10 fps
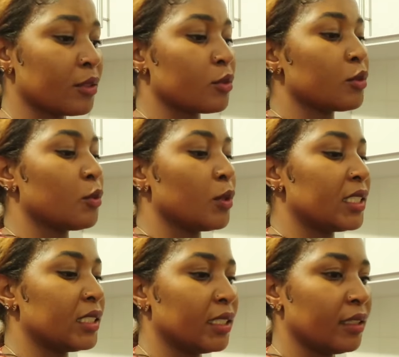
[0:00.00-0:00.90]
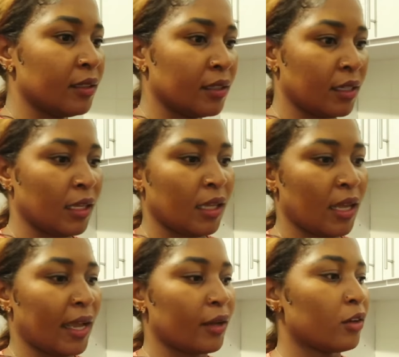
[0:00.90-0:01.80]
good quality.
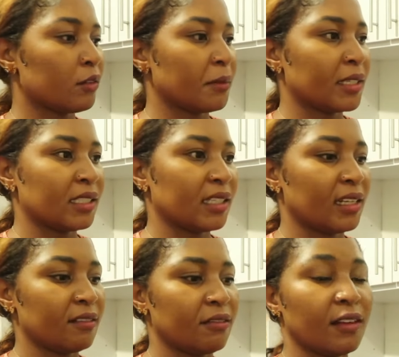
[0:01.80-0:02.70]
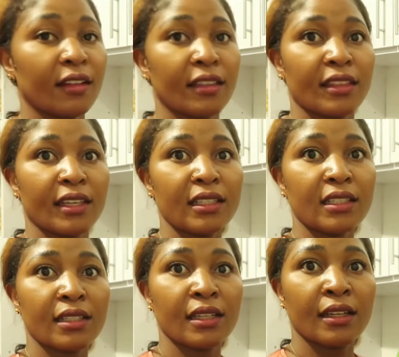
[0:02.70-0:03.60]
I got myself
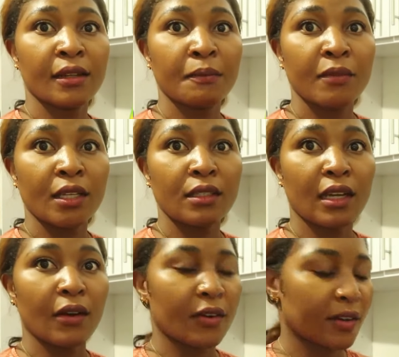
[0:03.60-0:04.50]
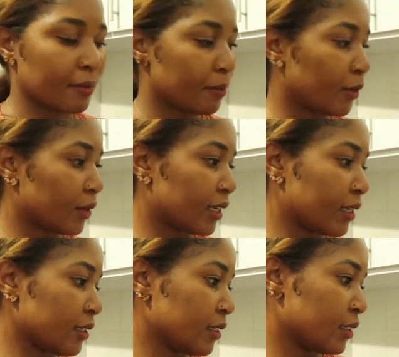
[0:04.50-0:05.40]
this scouring
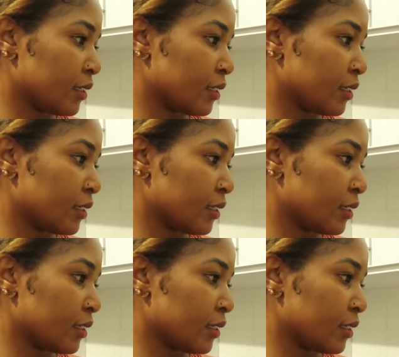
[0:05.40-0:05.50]
powder.